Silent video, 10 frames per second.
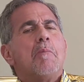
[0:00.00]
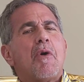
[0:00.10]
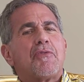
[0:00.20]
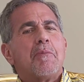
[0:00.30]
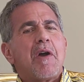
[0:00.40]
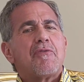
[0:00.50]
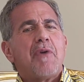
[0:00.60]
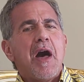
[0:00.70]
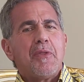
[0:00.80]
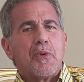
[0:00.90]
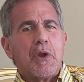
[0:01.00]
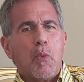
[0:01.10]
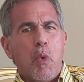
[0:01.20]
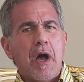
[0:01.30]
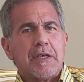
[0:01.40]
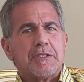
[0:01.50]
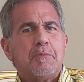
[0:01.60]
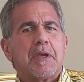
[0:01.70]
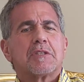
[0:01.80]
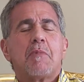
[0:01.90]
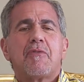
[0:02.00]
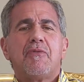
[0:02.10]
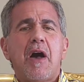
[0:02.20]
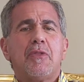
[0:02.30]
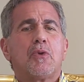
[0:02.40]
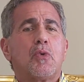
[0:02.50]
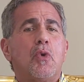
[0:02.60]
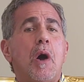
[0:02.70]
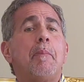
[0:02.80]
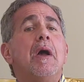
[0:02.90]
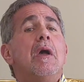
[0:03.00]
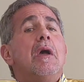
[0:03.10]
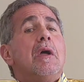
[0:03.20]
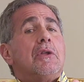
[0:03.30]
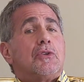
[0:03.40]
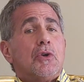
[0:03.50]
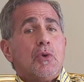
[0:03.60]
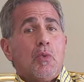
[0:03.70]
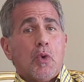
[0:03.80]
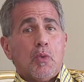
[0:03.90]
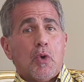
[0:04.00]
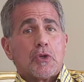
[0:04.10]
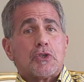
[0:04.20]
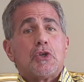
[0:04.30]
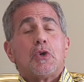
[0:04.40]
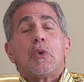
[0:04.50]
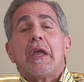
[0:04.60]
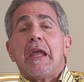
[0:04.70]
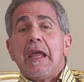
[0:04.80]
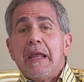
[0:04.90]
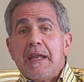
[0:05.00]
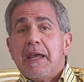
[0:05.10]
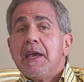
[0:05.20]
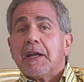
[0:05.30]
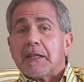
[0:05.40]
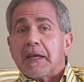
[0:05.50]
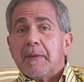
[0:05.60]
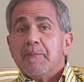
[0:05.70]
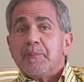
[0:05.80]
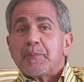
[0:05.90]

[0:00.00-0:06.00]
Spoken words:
But for my father, it was, because my father grew up during World War II in Italy.